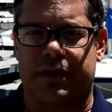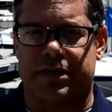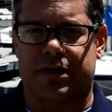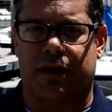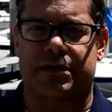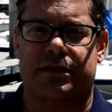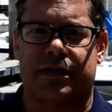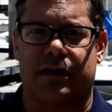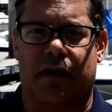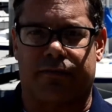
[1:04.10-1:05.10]
discuss
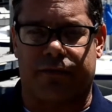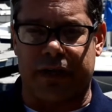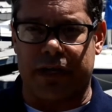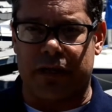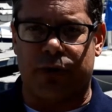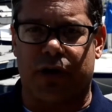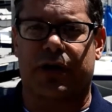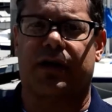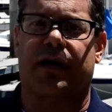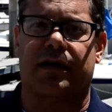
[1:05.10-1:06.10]
in our free ebook
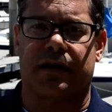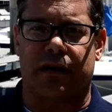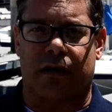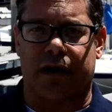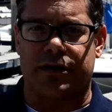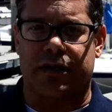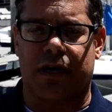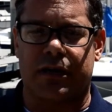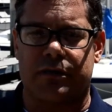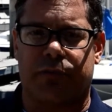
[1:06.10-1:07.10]
and in our
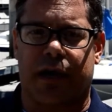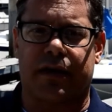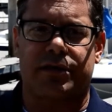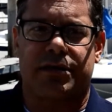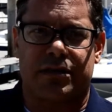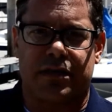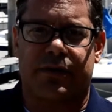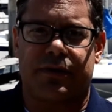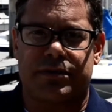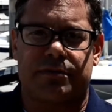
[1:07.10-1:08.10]
education package and see where
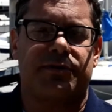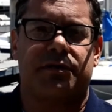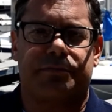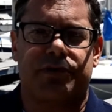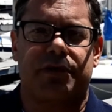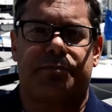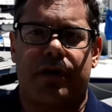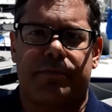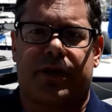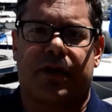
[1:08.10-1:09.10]
there's some super cheap
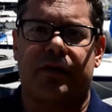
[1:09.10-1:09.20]
property.